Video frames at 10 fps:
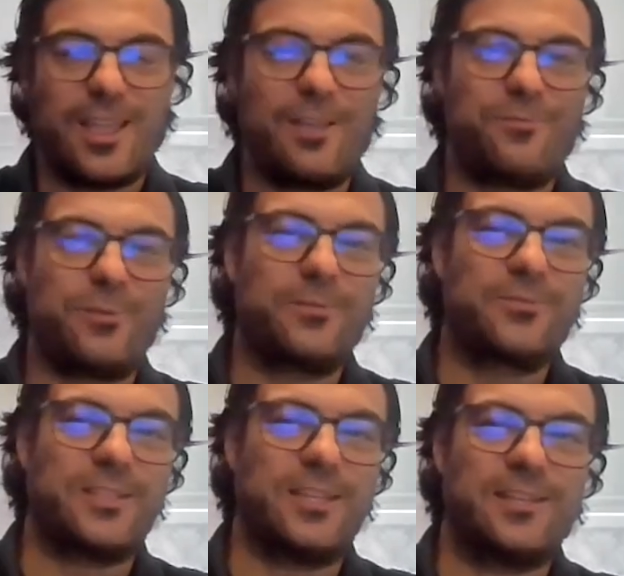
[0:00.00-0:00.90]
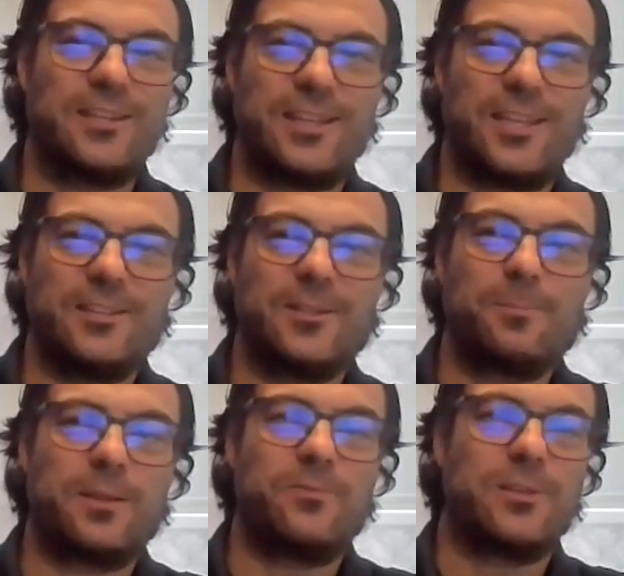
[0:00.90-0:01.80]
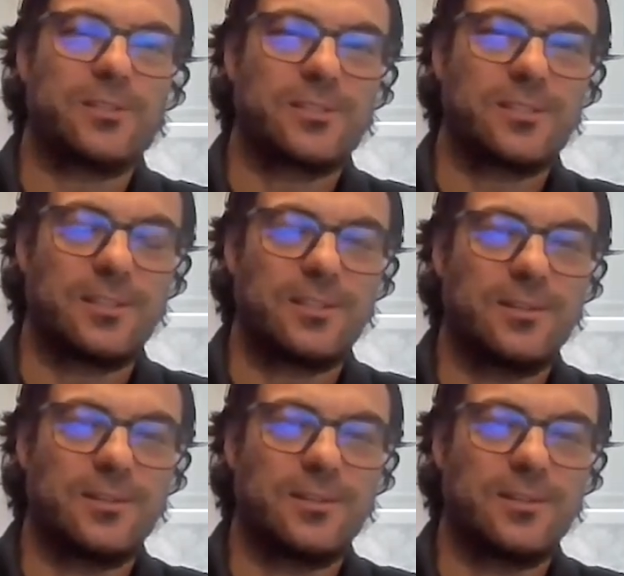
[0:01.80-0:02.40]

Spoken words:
as we have seen in the previous